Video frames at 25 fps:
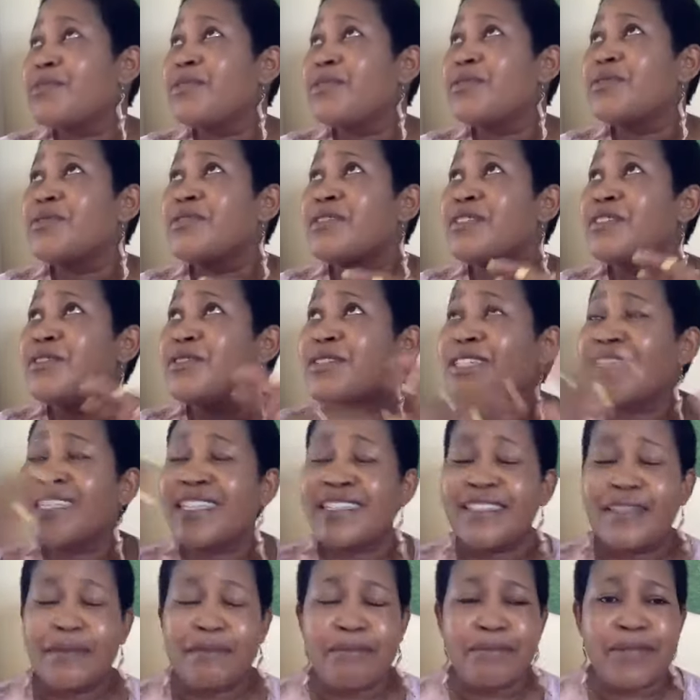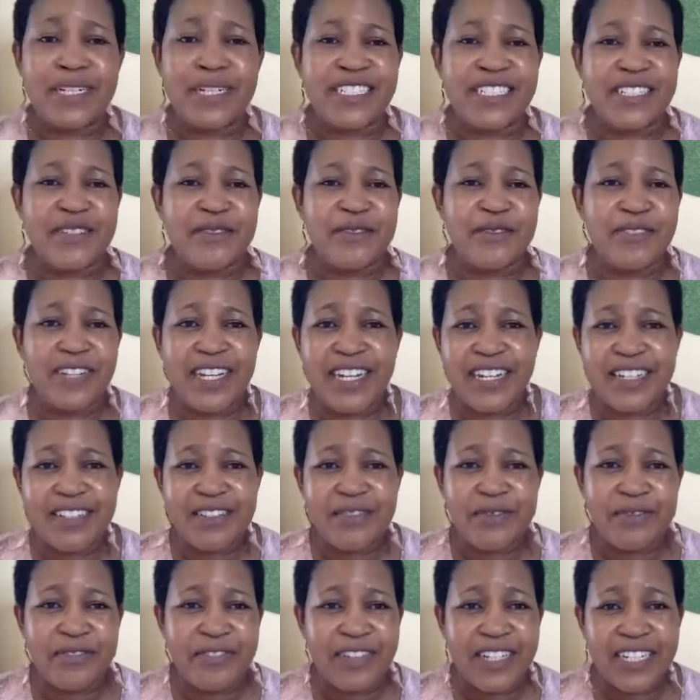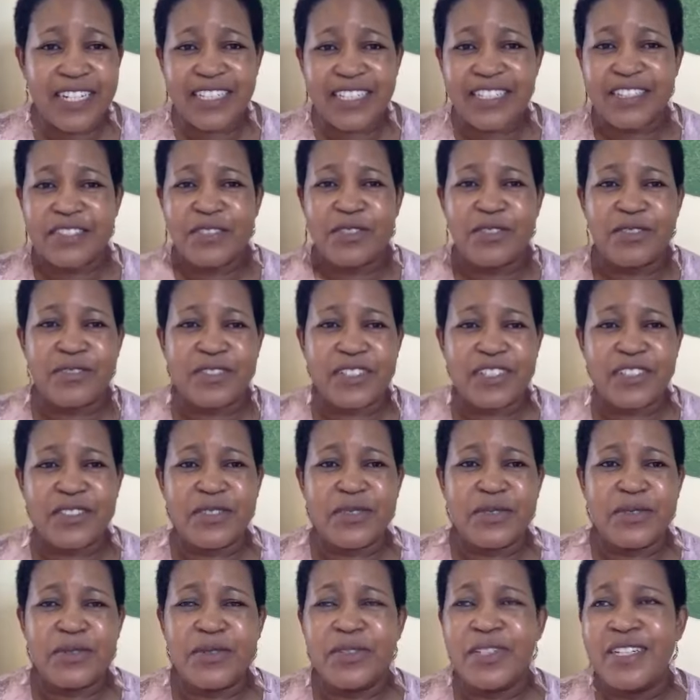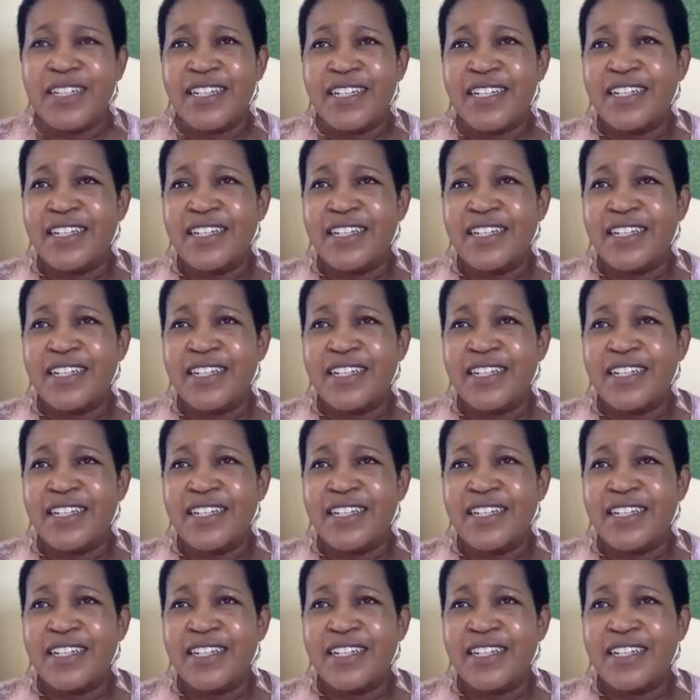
looking at the butterflies flying over you,